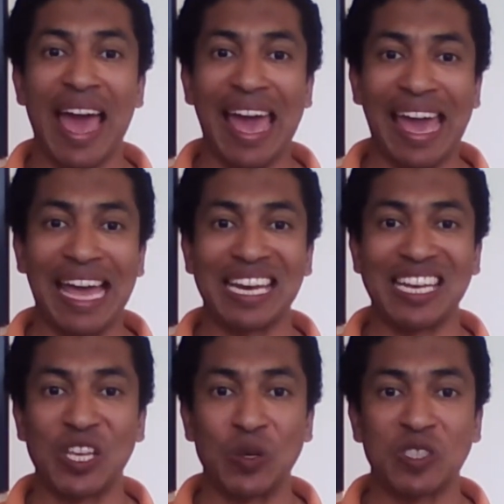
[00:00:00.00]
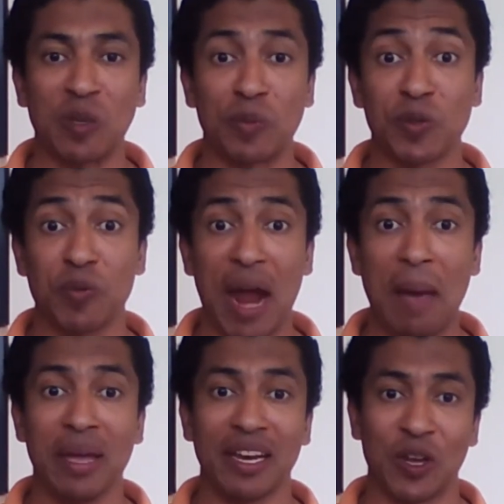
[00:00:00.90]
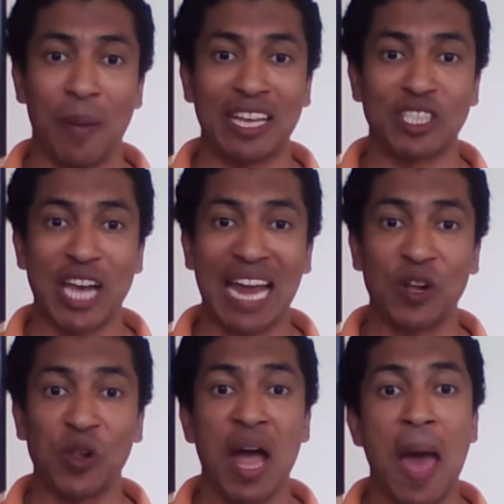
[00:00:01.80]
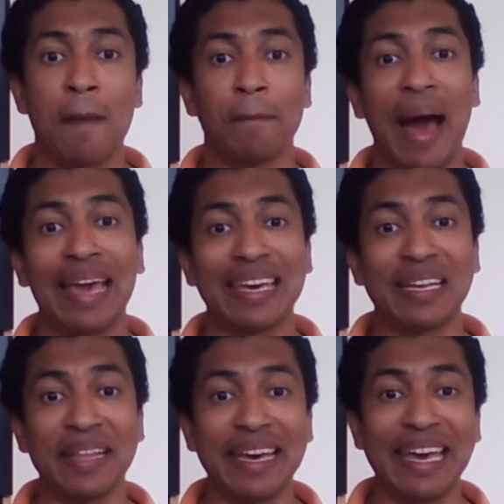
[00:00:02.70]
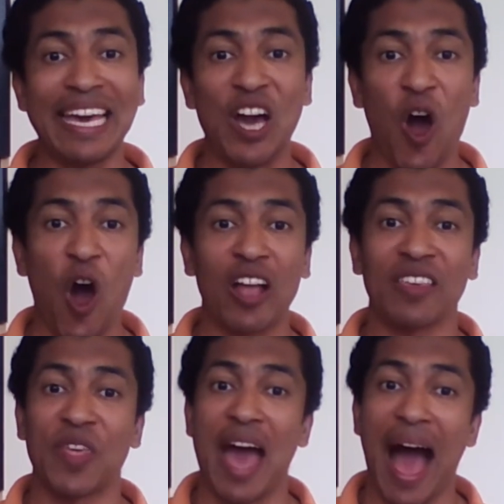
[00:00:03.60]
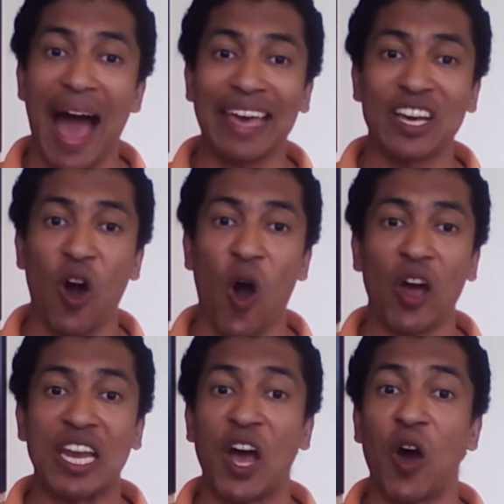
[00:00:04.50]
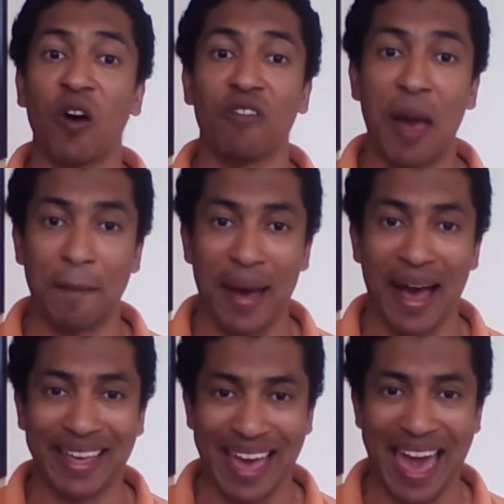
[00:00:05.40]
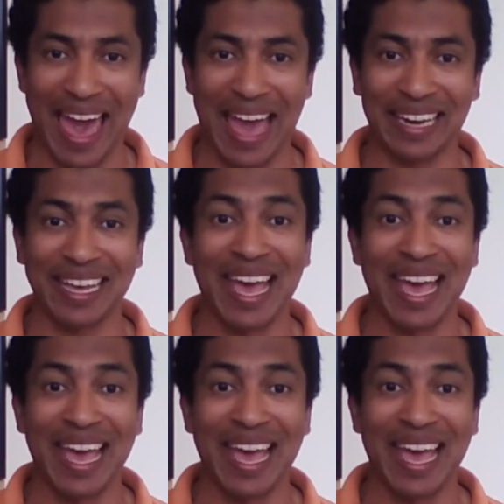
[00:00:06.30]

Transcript: and you subscribe to my channel by clicking on the icon of my head